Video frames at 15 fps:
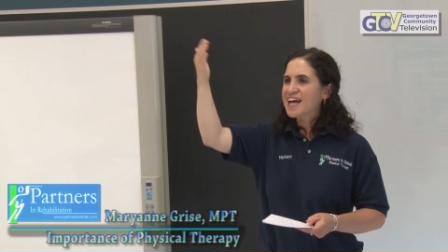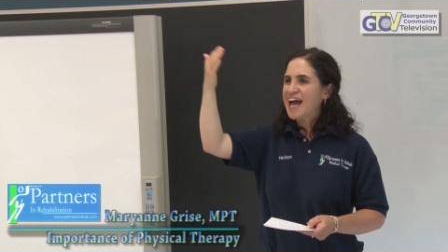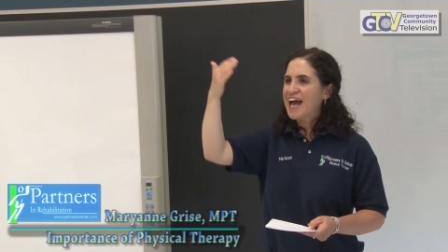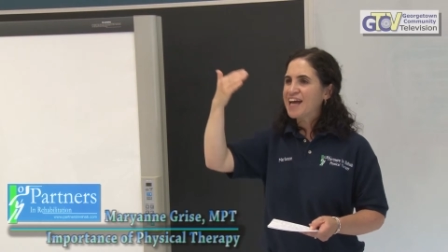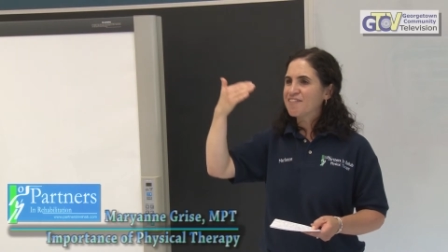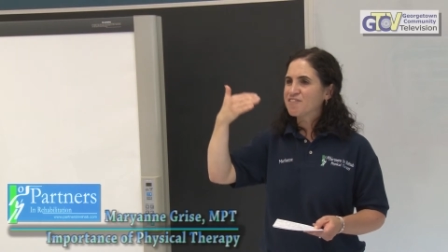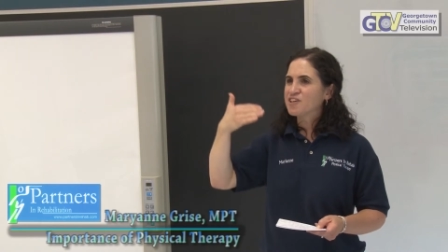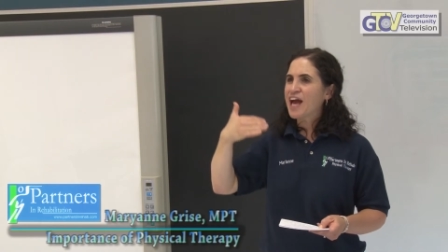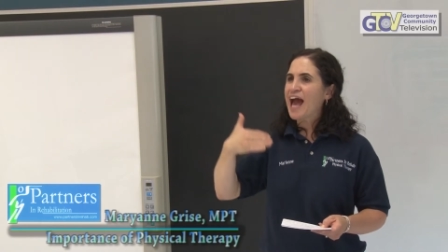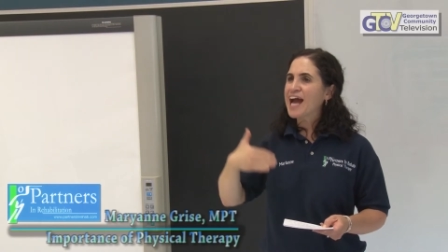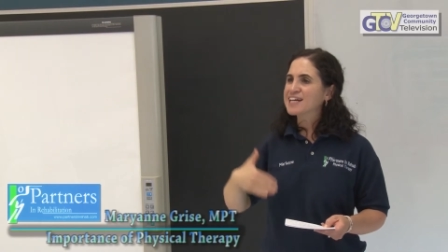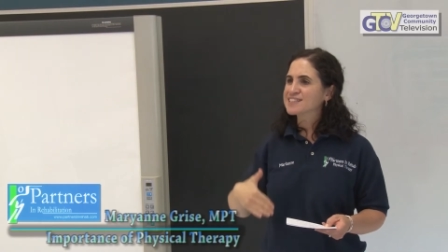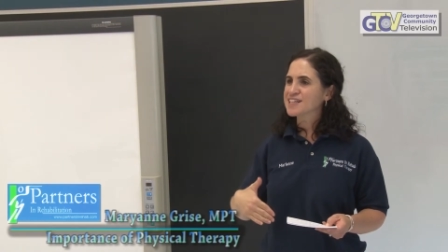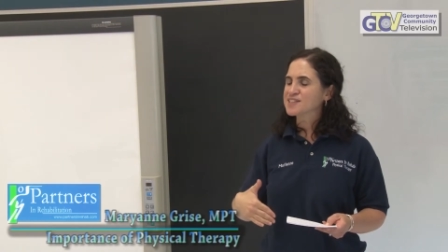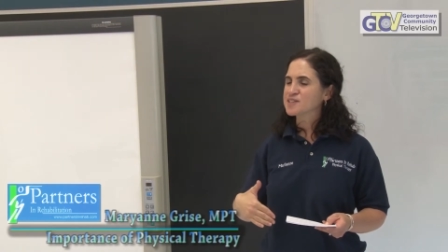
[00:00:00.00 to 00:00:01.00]
if you mm-hmm.
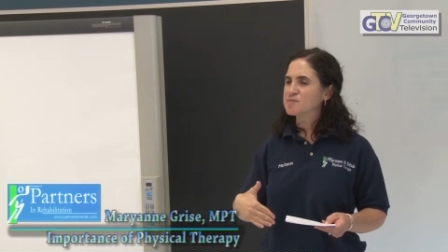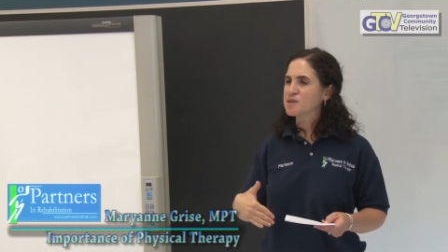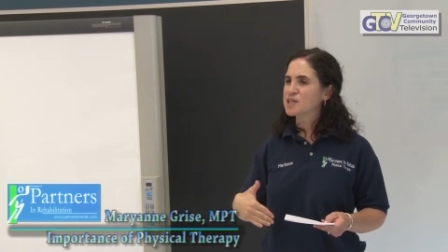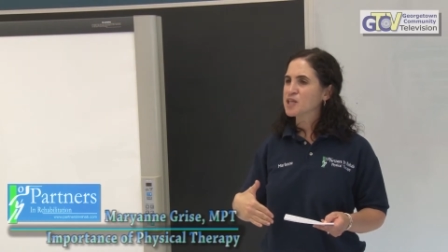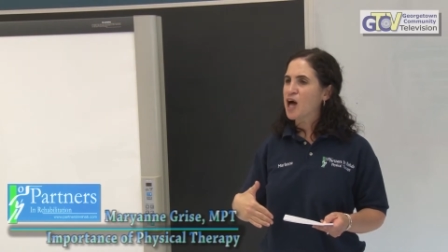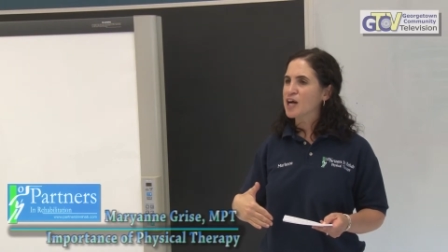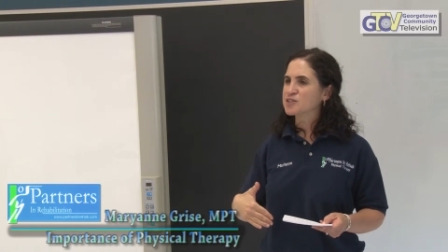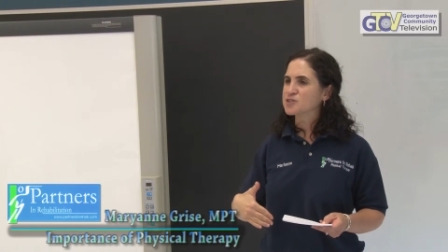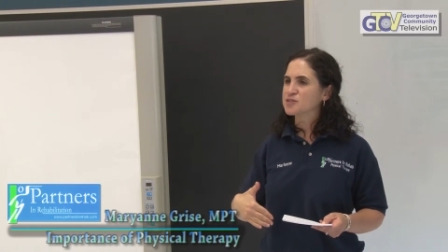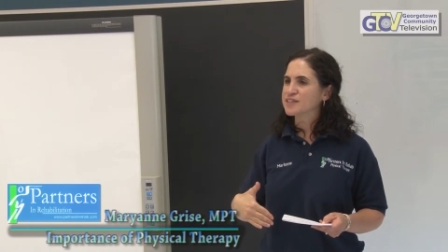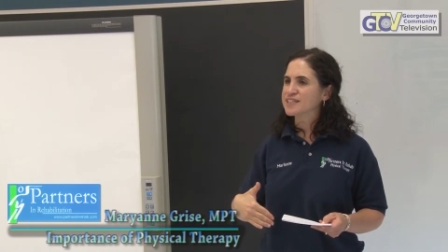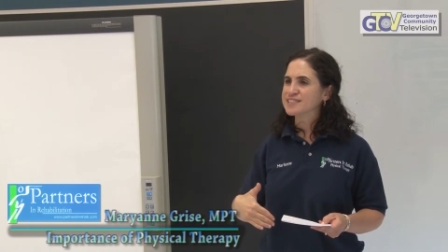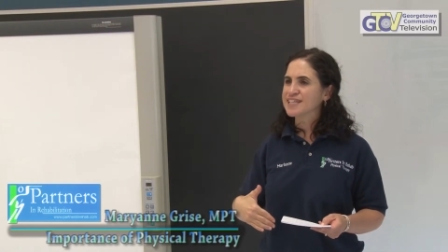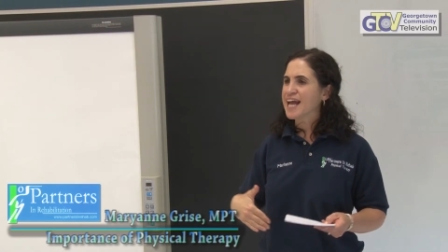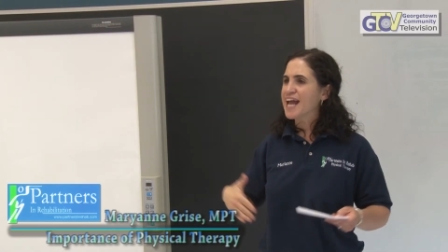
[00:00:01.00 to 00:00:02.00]
access them a lot
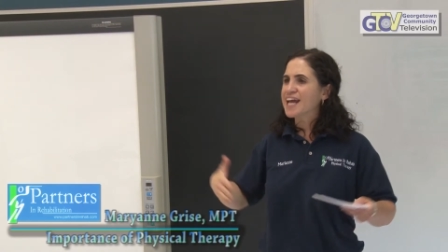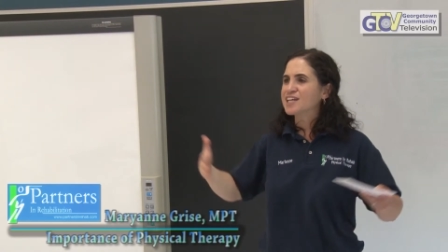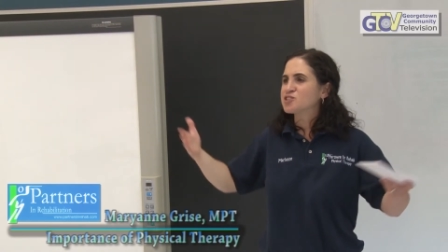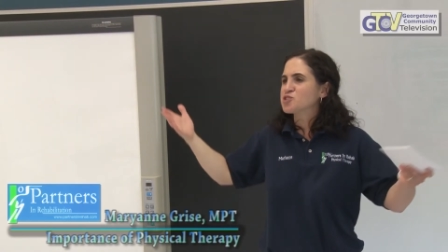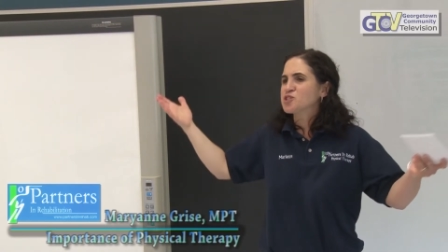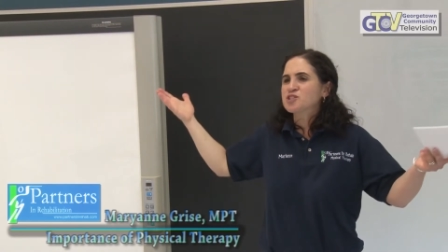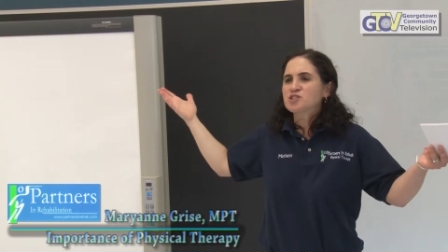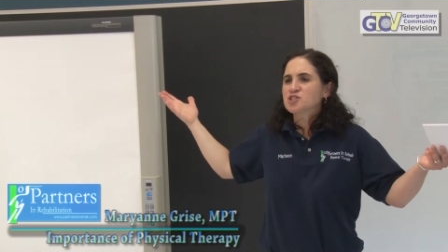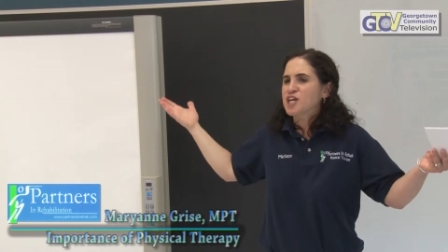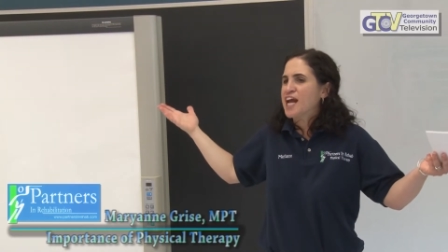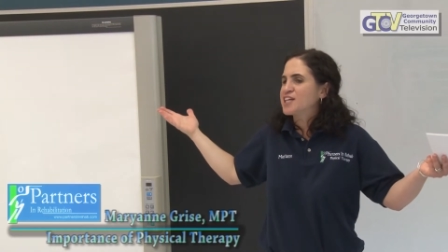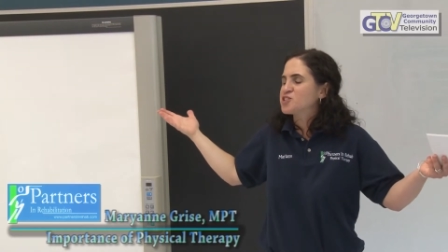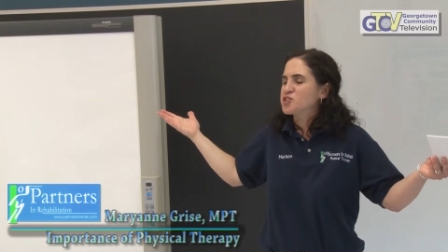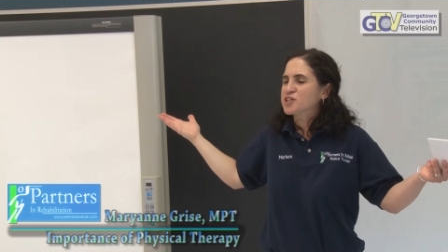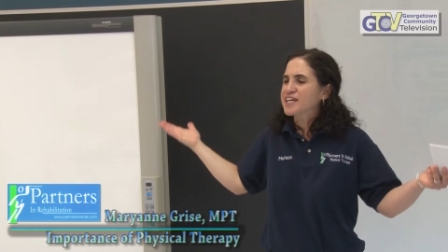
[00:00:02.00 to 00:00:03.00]
during the day, just
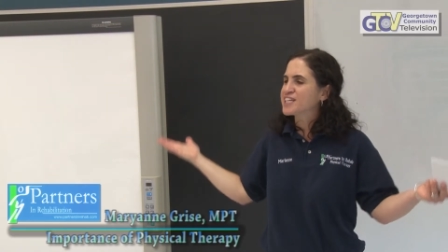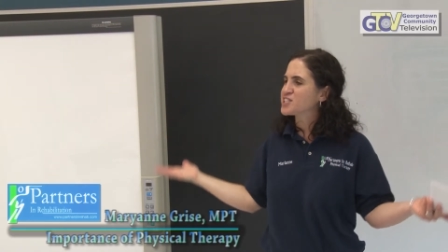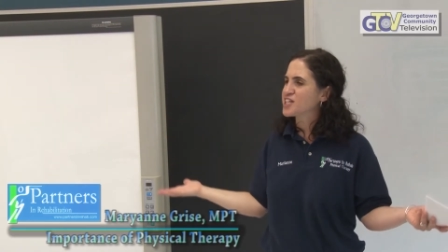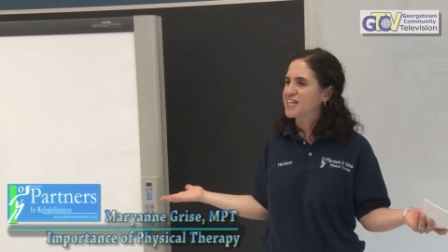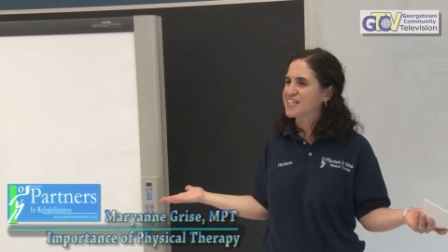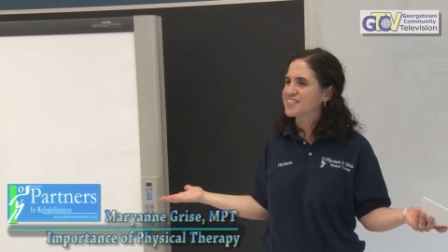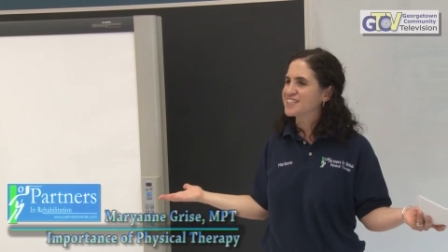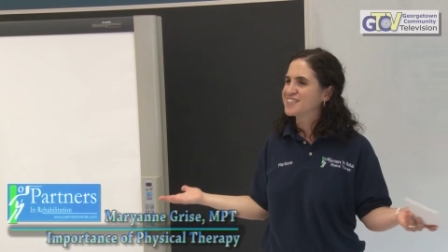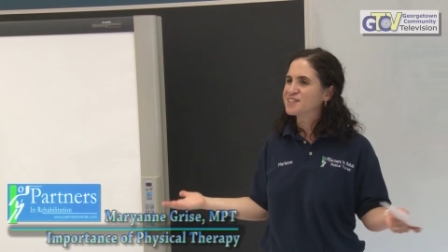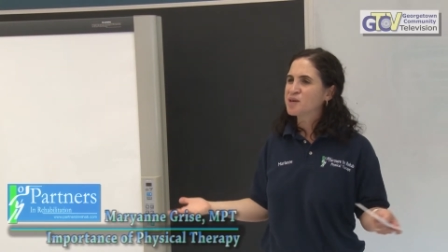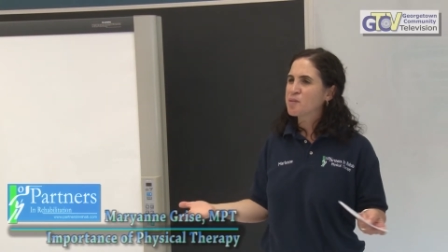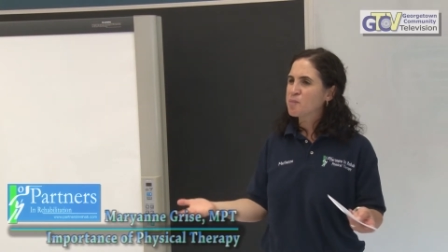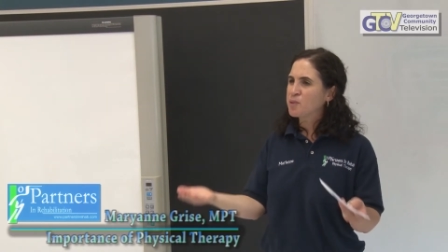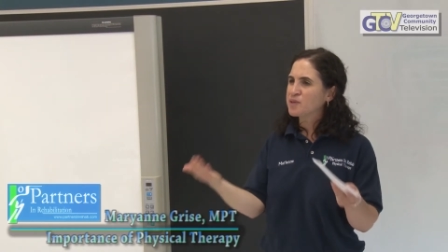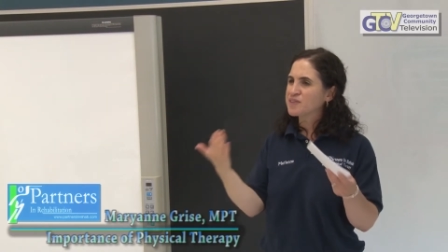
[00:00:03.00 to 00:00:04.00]
change your kitchen.
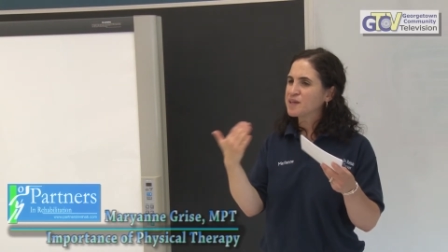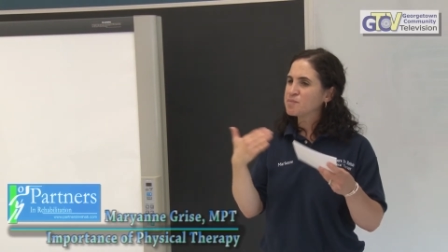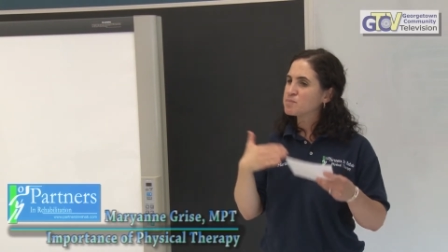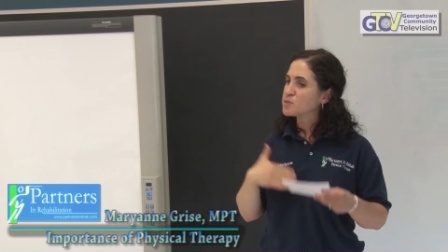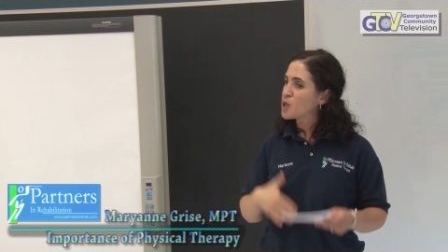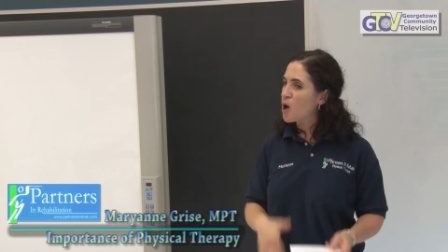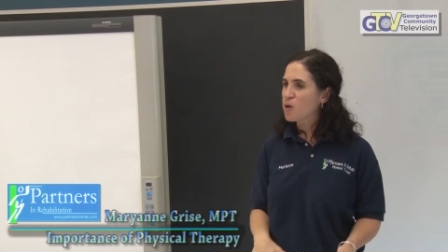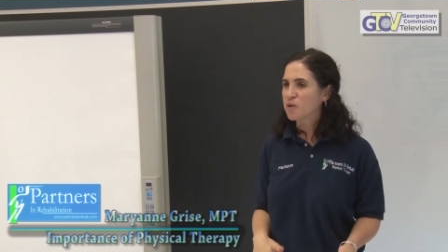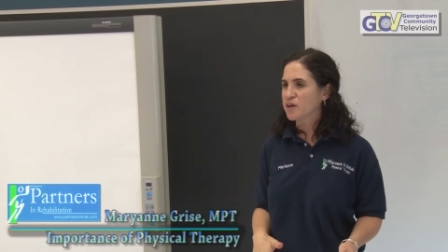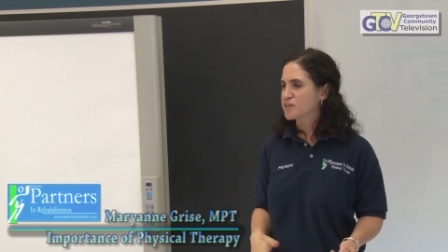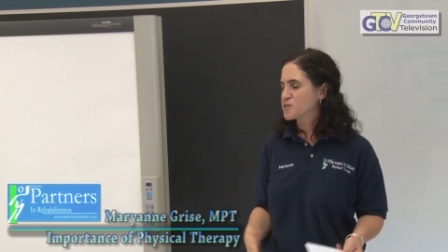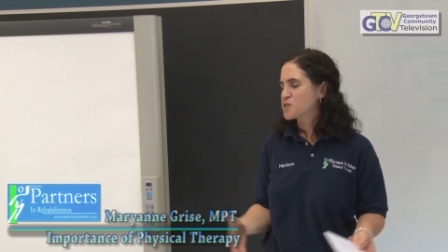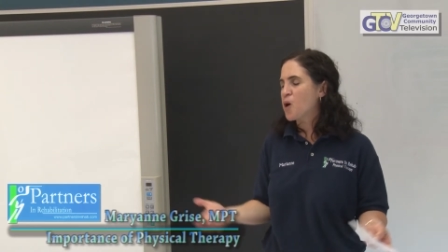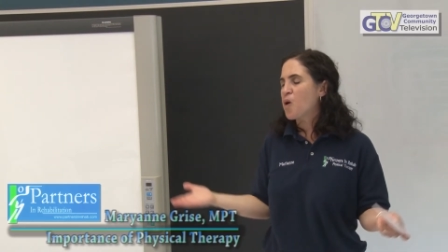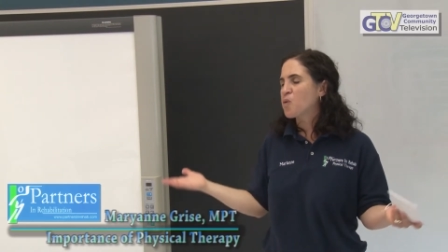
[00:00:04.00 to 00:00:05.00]
Put them lower.
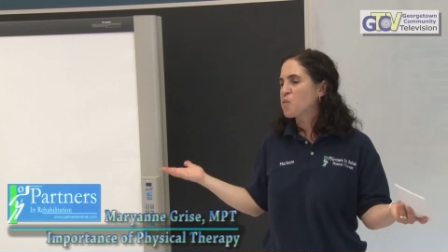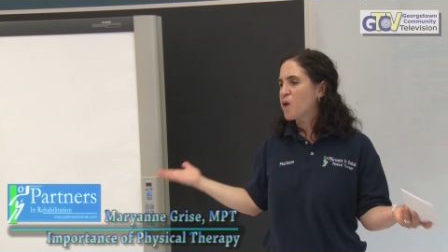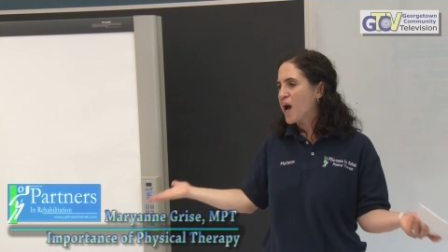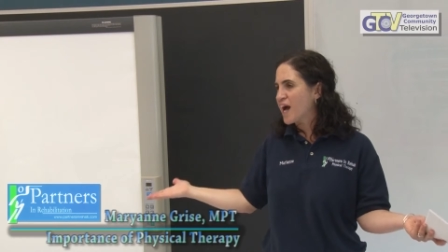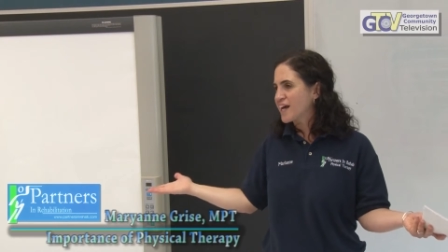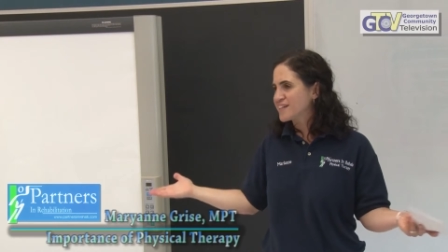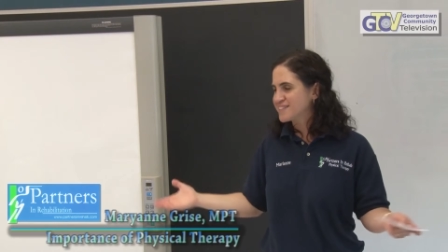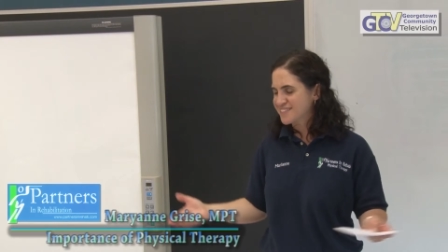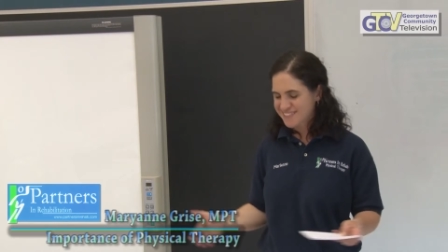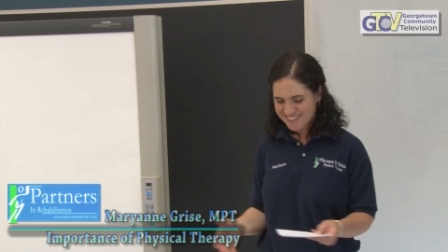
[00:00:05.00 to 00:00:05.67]
So what?